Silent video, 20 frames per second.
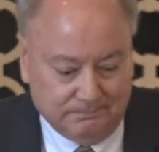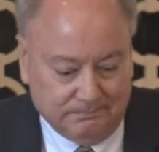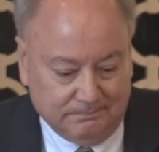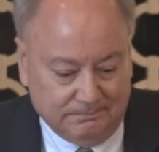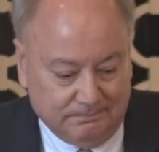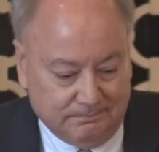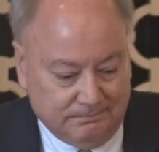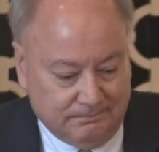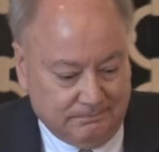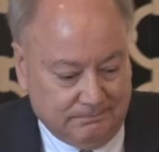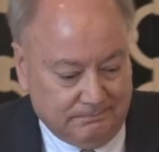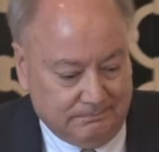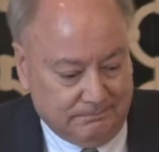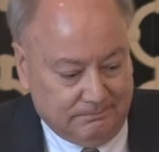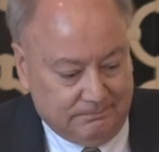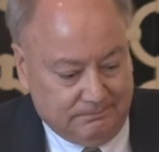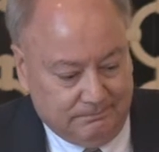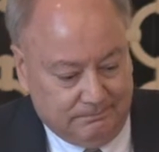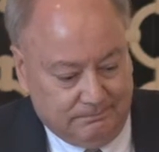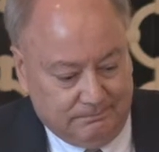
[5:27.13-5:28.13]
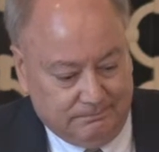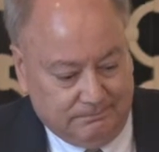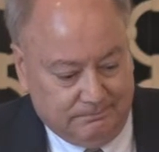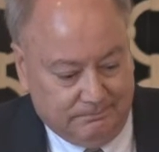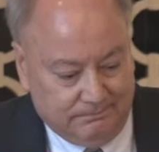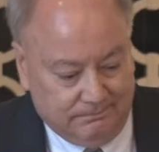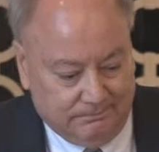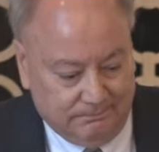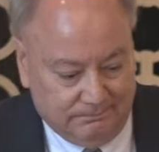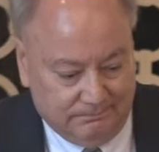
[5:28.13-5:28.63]

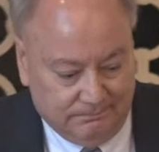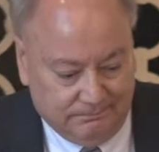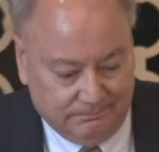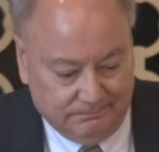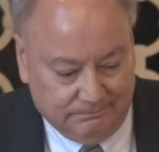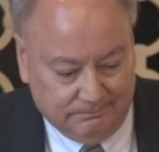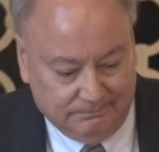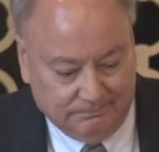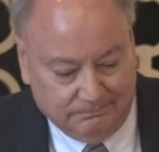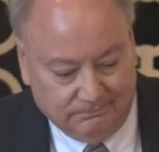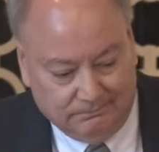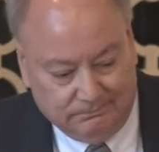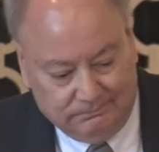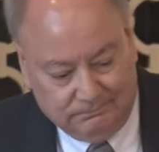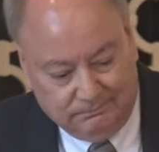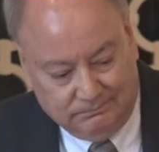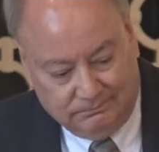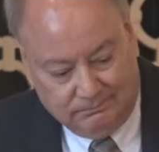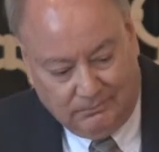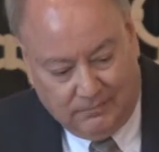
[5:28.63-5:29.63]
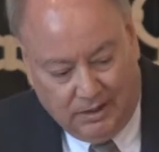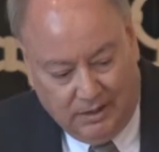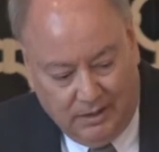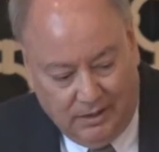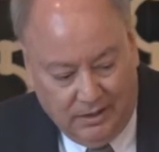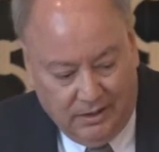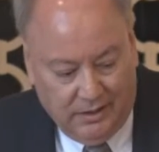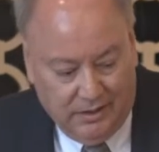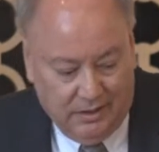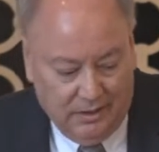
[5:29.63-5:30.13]

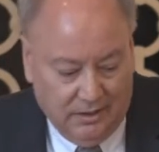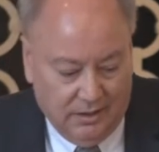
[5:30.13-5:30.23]
[no speech]